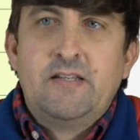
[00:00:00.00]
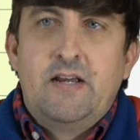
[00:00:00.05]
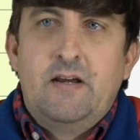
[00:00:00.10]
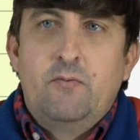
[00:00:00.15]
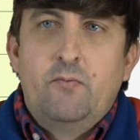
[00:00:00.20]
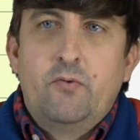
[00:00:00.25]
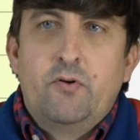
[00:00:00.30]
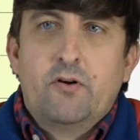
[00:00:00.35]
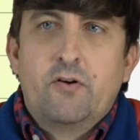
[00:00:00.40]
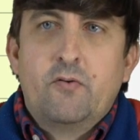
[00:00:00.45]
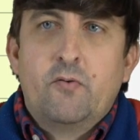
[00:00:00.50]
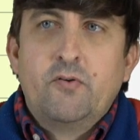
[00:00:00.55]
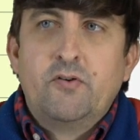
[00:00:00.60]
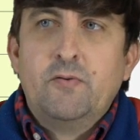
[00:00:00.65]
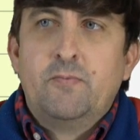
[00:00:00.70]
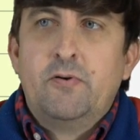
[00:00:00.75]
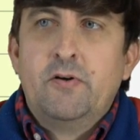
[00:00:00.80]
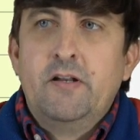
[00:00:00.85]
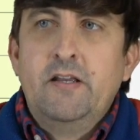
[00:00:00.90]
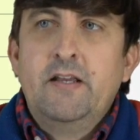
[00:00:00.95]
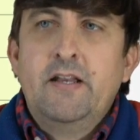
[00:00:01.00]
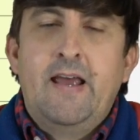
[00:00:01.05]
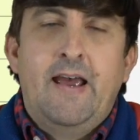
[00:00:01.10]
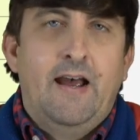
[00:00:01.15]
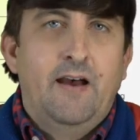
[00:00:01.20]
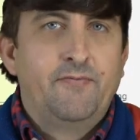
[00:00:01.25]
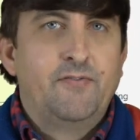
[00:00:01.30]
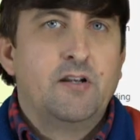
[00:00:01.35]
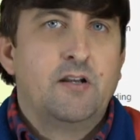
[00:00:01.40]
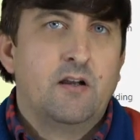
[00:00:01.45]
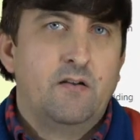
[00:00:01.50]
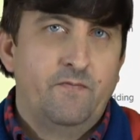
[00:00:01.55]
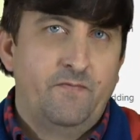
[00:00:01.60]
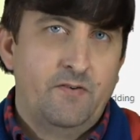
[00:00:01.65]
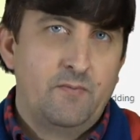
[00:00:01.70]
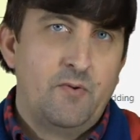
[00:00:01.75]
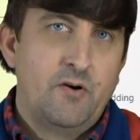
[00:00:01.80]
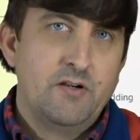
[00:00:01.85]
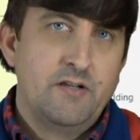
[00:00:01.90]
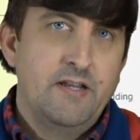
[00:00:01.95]
that we're going to put in have to come
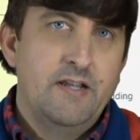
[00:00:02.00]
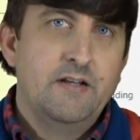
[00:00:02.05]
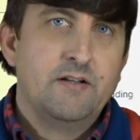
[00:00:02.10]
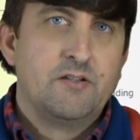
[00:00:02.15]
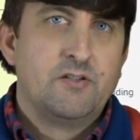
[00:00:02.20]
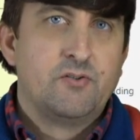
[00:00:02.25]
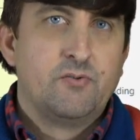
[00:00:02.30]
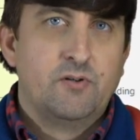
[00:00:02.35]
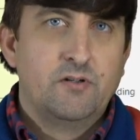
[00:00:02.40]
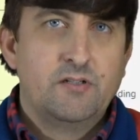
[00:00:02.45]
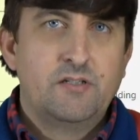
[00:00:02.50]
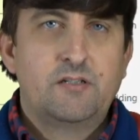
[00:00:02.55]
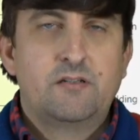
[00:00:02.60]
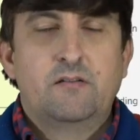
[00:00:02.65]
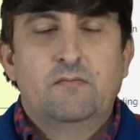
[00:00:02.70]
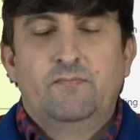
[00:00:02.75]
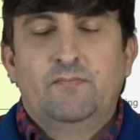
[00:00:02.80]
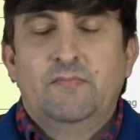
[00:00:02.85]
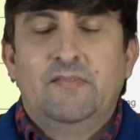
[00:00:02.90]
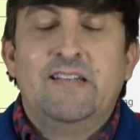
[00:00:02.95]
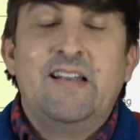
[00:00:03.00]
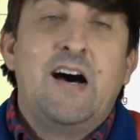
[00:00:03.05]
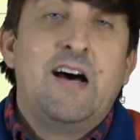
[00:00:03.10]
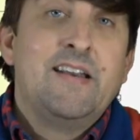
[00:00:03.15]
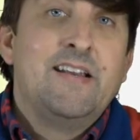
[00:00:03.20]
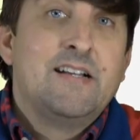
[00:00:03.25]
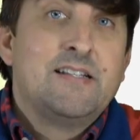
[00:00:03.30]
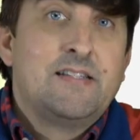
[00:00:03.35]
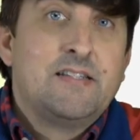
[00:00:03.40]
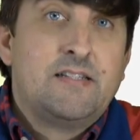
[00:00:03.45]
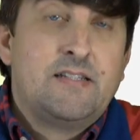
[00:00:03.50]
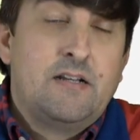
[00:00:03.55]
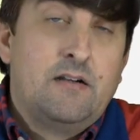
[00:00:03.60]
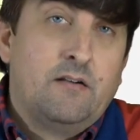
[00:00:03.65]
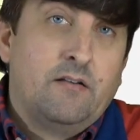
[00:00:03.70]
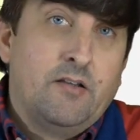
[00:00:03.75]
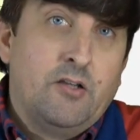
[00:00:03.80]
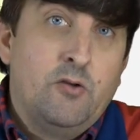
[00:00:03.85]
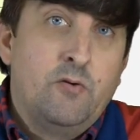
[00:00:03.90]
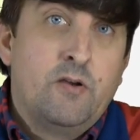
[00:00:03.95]
from our data source. Not
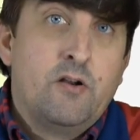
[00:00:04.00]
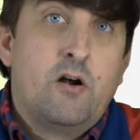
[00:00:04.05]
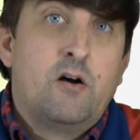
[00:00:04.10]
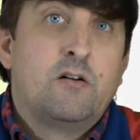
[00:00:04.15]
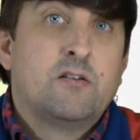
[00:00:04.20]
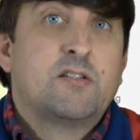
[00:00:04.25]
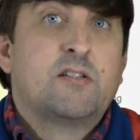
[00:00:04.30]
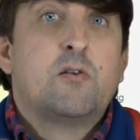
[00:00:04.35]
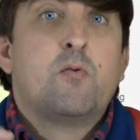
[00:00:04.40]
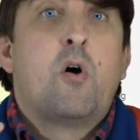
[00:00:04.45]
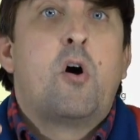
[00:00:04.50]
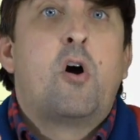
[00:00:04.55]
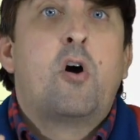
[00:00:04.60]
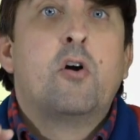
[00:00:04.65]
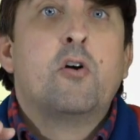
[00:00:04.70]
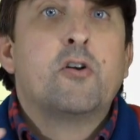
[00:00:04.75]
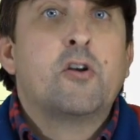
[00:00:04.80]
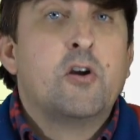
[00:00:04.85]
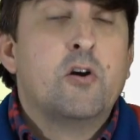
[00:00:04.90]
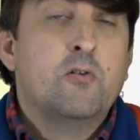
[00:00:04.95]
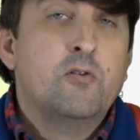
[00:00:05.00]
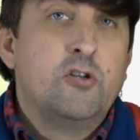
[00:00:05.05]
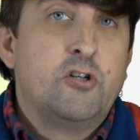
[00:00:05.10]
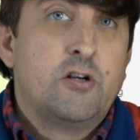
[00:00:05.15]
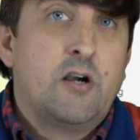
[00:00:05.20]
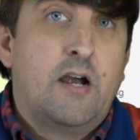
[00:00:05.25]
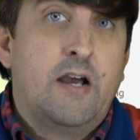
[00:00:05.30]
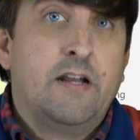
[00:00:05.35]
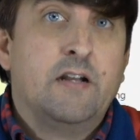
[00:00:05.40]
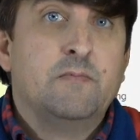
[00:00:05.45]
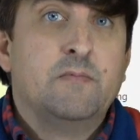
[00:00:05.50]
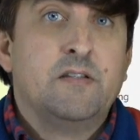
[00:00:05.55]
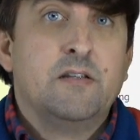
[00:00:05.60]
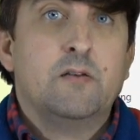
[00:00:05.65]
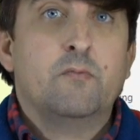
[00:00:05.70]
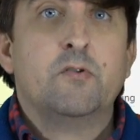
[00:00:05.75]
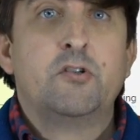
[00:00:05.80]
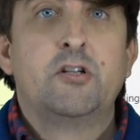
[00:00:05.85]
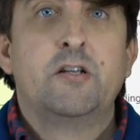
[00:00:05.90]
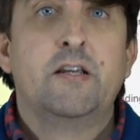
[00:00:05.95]
necessarily. You can also hard code your items
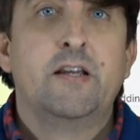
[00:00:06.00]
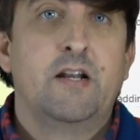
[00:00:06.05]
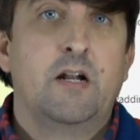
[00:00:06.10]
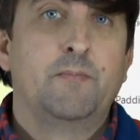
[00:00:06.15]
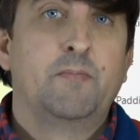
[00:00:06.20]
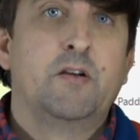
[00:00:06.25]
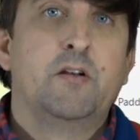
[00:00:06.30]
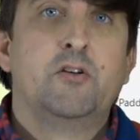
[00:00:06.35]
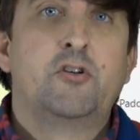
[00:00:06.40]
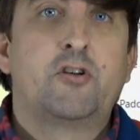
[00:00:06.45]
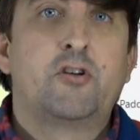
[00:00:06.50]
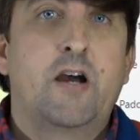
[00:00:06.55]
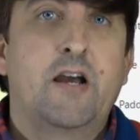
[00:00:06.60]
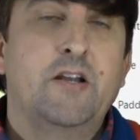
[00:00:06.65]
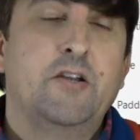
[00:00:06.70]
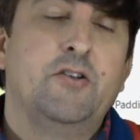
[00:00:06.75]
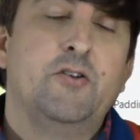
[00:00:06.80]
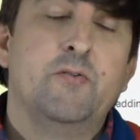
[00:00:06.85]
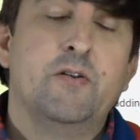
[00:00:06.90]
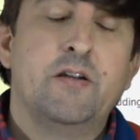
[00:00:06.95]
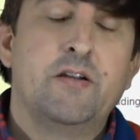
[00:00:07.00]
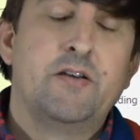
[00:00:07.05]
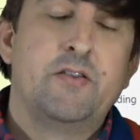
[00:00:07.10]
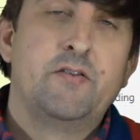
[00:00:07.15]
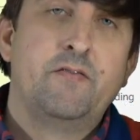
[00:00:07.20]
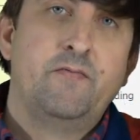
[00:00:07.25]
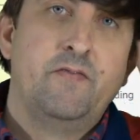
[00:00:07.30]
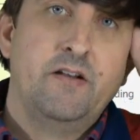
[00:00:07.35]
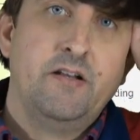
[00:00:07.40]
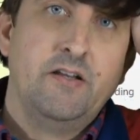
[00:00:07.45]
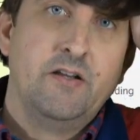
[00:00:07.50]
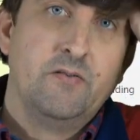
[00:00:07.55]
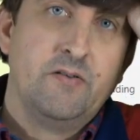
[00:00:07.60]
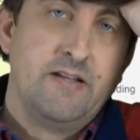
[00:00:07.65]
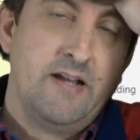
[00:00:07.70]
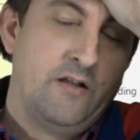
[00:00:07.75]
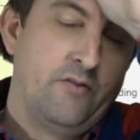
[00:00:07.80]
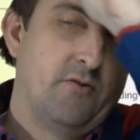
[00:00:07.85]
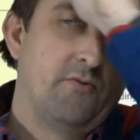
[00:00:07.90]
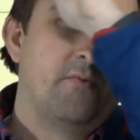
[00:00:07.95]
in, which again, I'm going to try to do in another video
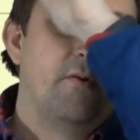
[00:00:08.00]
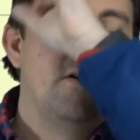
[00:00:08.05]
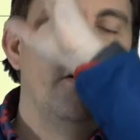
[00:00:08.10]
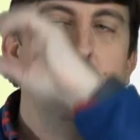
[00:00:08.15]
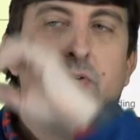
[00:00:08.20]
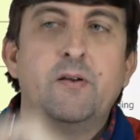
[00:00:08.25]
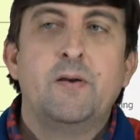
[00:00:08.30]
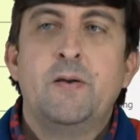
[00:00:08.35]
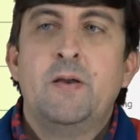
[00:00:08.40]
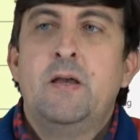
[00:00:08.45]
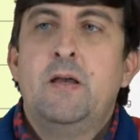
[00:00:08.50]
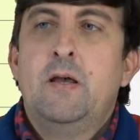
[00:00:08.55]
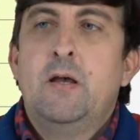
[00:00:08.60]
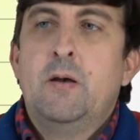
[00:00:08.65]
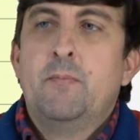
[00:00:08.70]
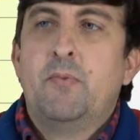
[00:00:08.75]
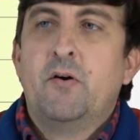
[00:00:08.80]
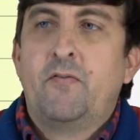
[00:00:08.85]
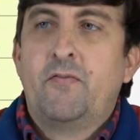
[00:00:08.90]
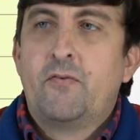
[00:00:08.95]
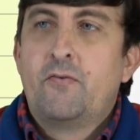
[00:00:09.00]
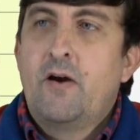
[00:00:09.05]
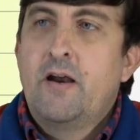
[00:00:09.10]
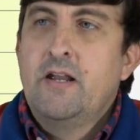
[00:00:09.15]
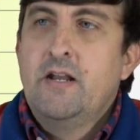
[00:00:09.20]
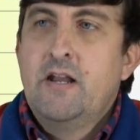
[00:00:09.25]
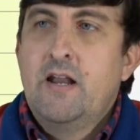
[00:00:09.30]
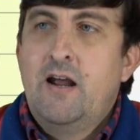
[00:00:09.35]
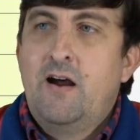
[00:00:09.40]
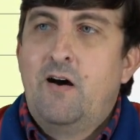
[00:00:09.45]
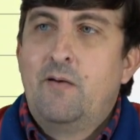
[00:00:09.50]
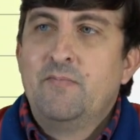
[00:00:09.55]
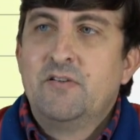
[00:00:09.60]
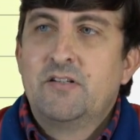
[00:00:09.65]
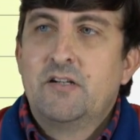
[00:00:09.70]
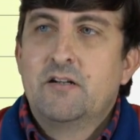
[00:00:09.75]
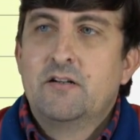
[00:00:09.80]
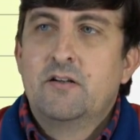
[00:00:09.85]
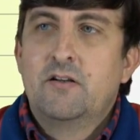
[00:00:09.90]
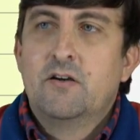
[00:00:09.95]
down the road. But for right now, I'm just
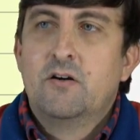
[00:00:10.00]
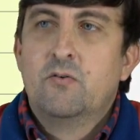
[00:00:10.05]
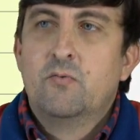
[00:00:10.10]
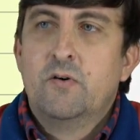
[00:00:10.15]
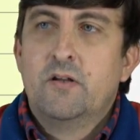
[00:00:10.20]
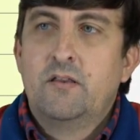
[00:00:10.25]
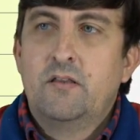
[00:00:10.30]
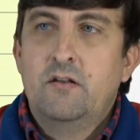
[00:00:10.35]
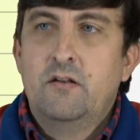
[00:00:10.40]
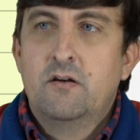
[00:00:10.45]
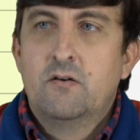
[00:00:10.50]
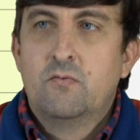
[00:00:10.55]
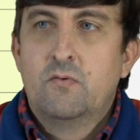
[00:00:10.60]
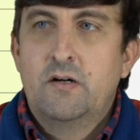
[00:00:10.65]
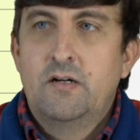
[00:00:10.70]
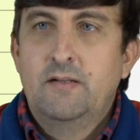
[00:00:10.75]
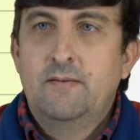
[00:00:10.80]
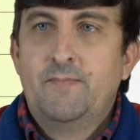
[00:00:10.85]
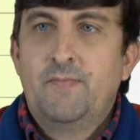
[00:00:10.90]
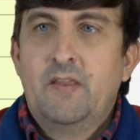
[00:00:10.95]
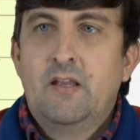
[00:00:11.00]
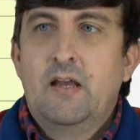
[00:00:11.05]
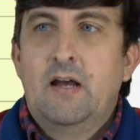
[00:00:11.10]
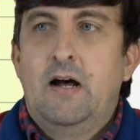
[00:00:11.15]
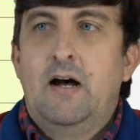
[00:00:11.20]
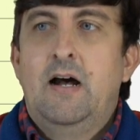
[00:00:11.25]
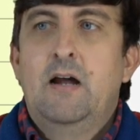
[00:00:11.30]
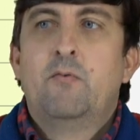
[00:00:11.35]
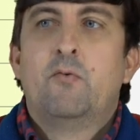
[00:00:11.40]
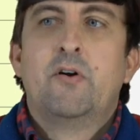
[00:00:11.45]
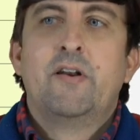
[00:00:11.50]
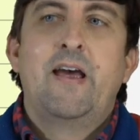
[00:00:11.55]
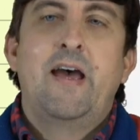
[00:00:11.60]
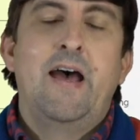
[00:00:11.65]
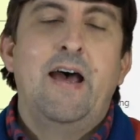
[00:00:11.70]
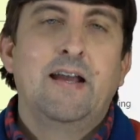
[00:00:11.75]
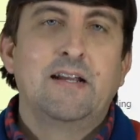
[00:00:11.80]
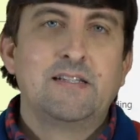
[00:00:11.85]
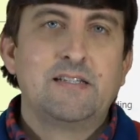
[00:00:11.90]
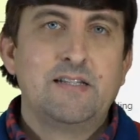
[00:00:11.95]
going to go with, you know what? I want to
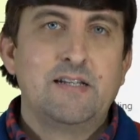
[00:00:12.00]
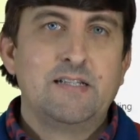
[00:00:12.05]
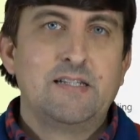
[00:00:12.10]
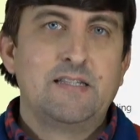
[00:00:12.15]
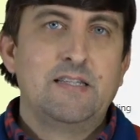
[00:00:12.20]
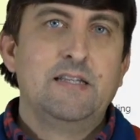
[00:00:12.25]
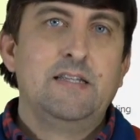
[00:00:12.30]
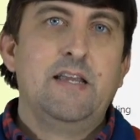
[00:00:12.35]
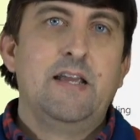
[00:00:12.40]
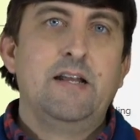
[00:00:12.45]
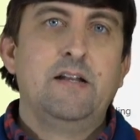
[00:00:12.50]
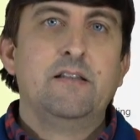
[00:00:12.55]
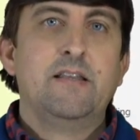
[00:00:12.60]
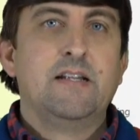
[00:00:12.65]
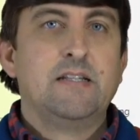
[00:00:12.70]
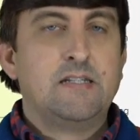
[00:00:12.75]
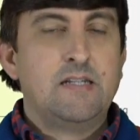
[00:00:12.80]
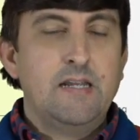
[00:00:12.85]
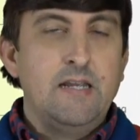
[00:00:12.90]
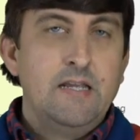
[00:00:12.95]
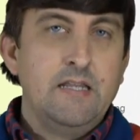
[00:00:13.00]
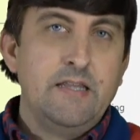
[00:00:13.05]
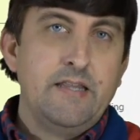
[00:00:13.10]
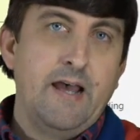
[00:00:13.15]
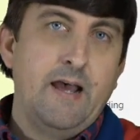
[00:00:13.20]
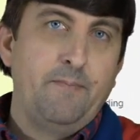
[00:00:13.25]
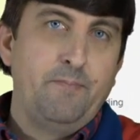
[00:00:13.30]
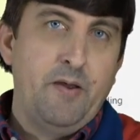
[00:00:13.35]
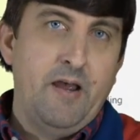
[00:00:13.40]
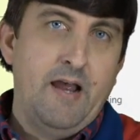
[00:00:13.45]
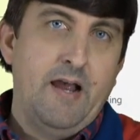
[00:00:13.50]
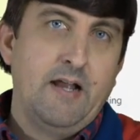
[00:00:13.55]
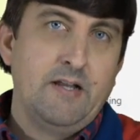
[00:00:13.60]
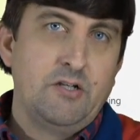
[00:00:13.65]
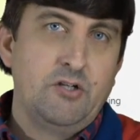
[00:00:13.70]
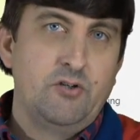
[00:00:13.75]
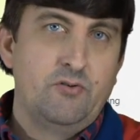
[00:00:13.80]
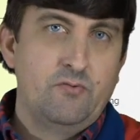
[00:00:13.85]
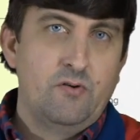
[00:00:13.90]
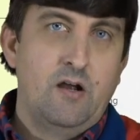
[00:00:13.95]
access the data that's in that
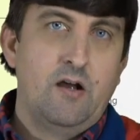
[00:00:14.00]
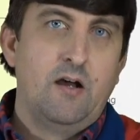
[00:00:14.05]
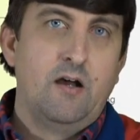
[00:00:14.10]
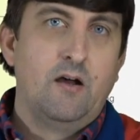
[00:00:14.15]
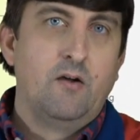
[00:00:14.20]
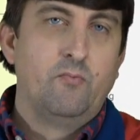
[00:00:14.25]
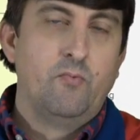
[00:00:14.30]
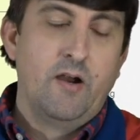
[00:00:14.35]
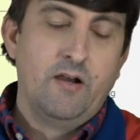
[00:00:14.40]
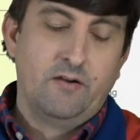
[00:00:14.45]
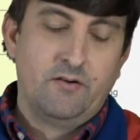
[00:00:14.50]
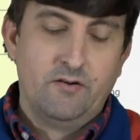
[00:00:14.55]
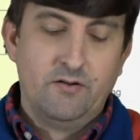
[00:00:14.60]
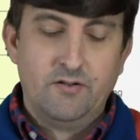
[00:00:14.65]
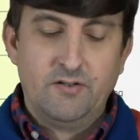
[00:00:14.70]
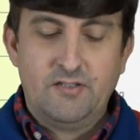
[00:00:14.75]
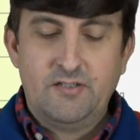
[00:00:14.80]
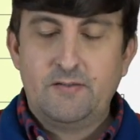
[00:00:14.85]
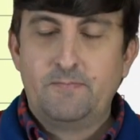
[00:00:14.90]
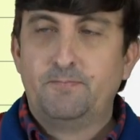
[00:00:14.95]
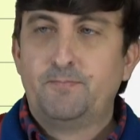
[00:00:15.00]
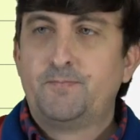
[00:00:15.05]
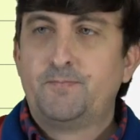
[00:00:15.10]
patch records